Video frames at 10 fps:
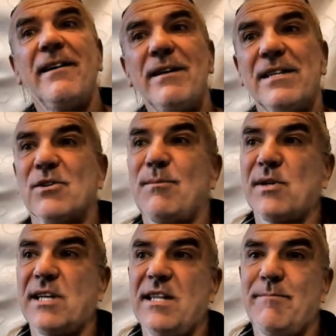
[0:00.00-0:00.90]
Well, it's
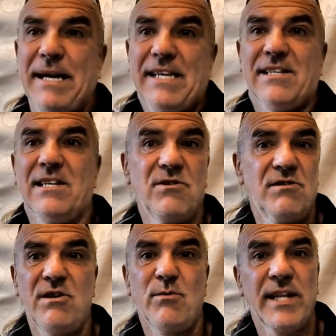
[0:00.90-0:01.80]
almost like the banks can
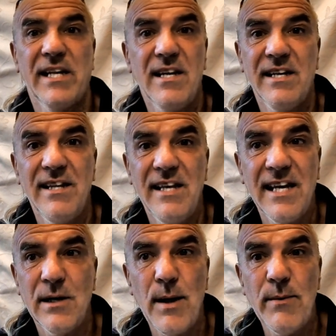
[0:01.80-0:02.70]
just do what they like and they
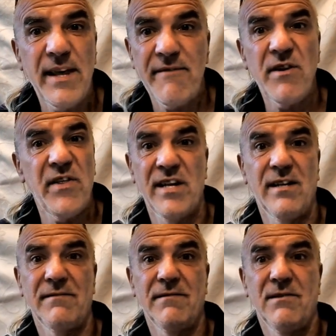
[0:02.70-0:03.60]
get away with everything.
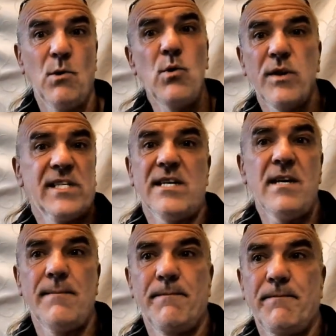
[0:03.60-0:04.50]
All the
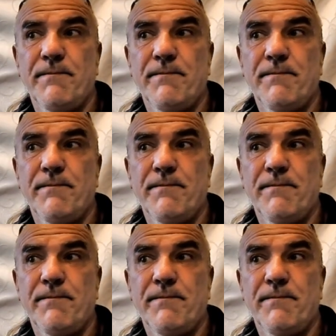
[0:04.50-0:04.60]
time.